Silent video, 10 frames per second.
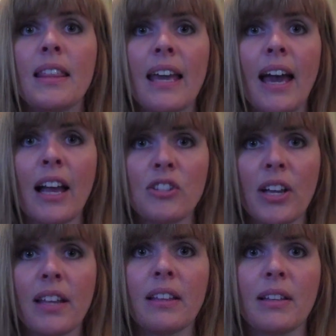The
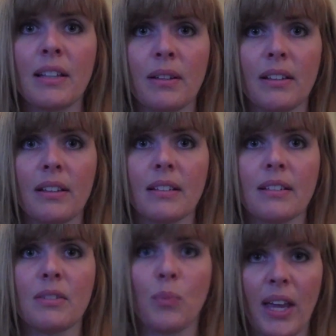agile
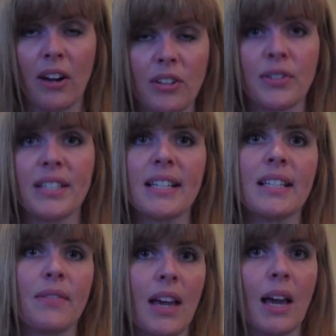
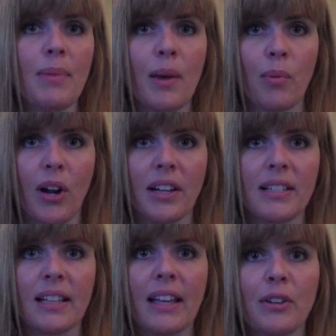characteristics of the IBM
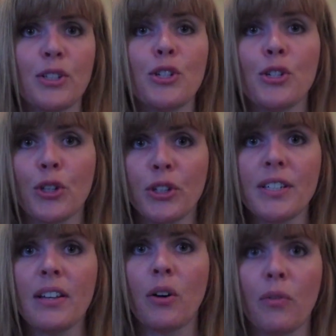products allowed us to
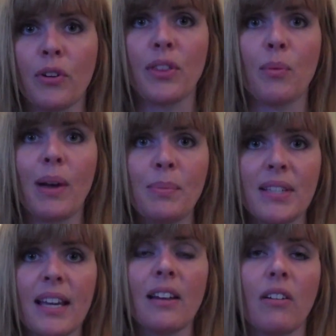turn over the
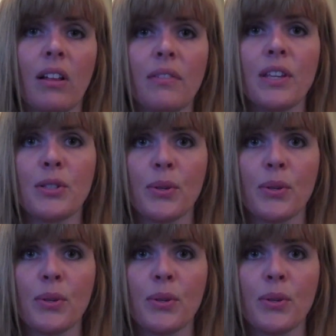website and all of the